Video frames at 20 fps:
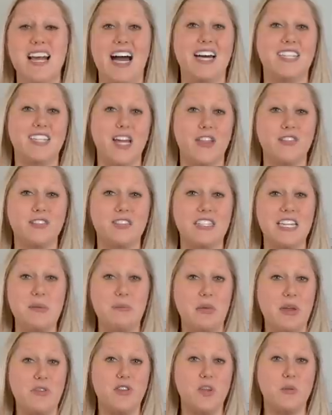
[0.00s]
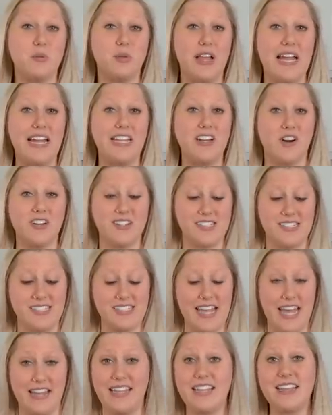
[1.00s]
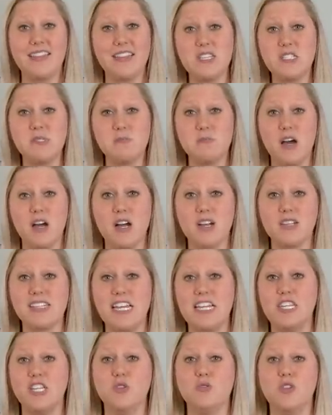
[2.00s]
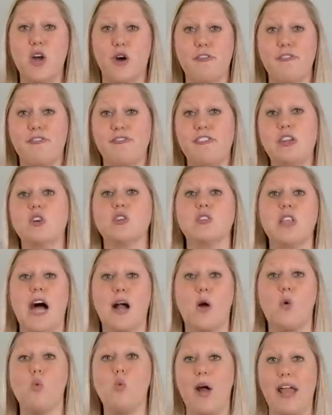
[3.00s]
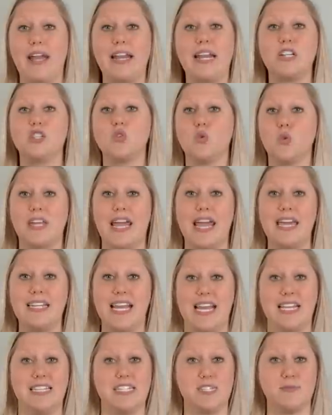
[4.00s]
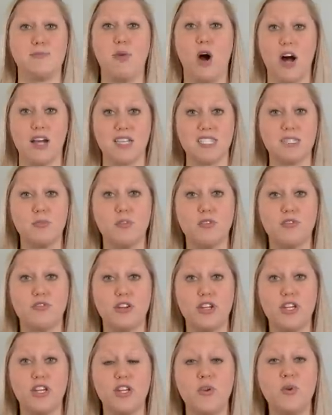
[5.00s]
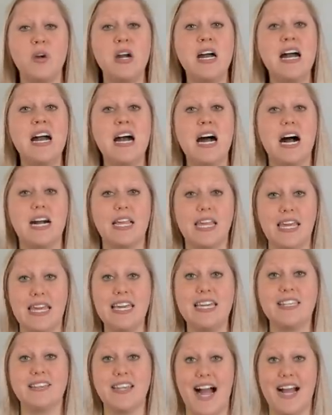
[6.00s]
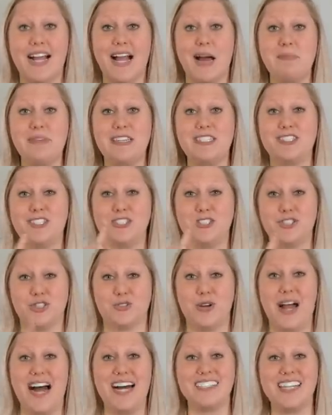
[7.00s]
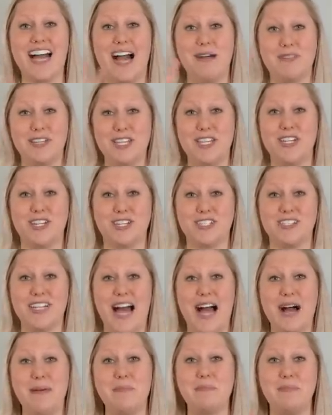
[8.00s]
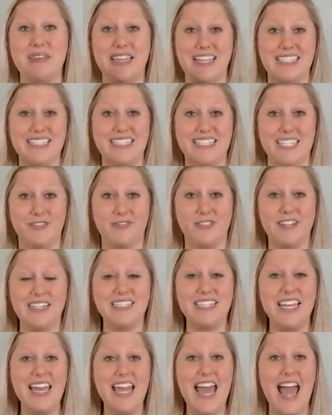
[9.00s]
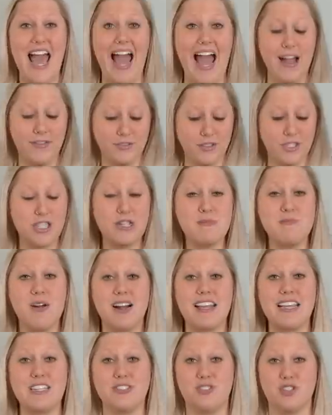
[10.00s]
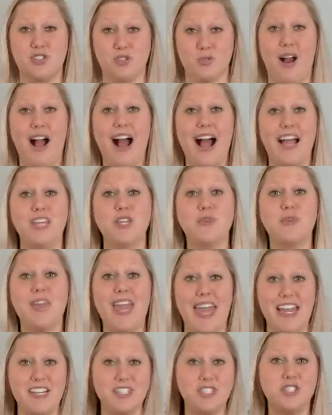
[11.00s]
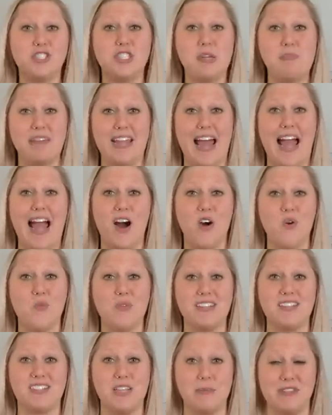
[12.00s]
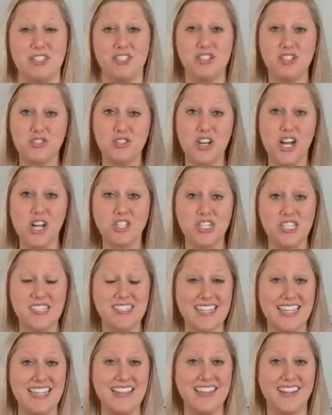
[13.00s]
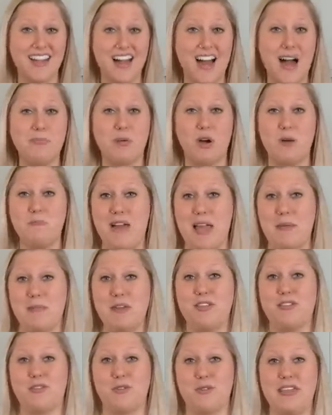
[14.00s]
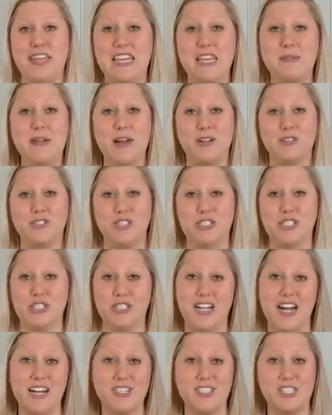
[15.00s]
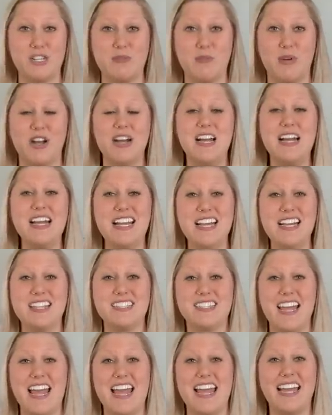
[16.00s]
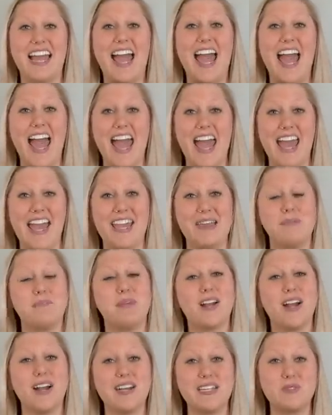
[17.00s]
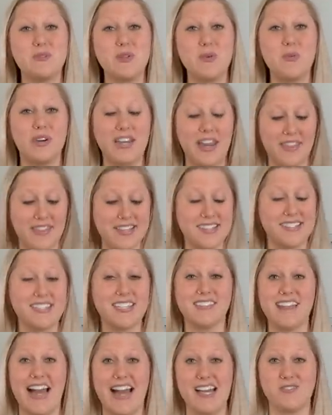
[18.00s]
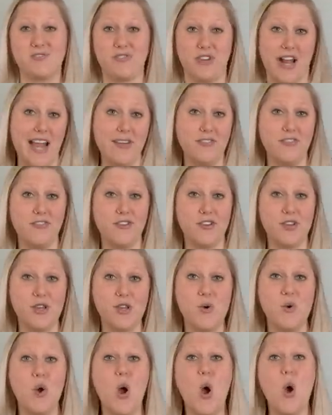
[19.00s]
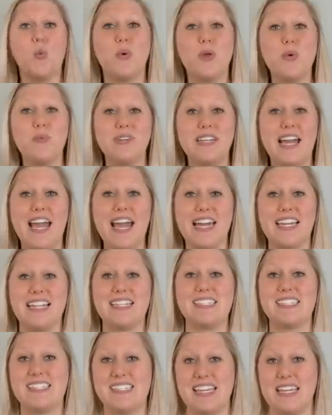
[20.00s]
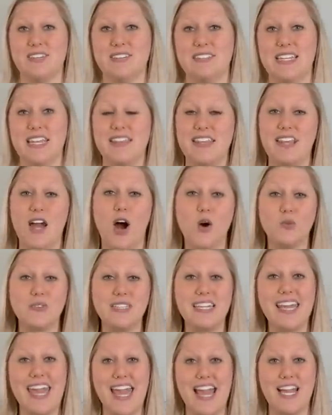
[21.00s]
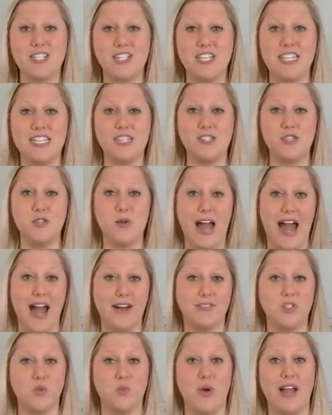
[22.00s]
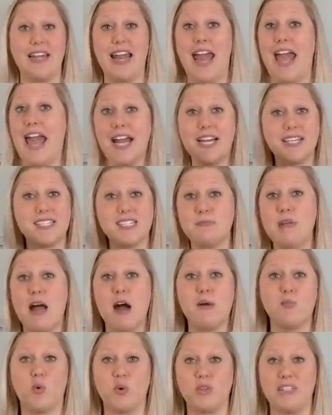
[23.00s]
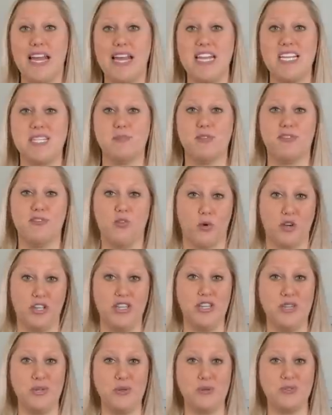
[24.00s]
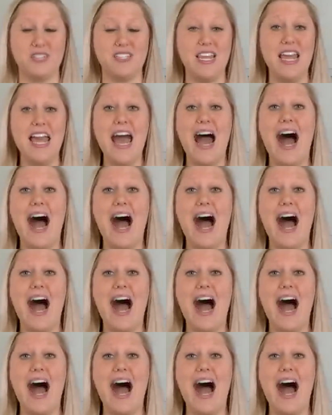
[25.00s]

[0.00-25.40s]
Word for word: Another tip, if you plan on selling these mugs and you don't feel like waiting 28 days is possible for you, again, like I mentioned, dry time and cure time being different, after your mug is dry, you can ship it out with some instructions in the cup or maybe through email to your customer saying, hey, because we wanted this to last forever for you, we went ahead and sealed it. The only catch is you have to wait X amount more days before use.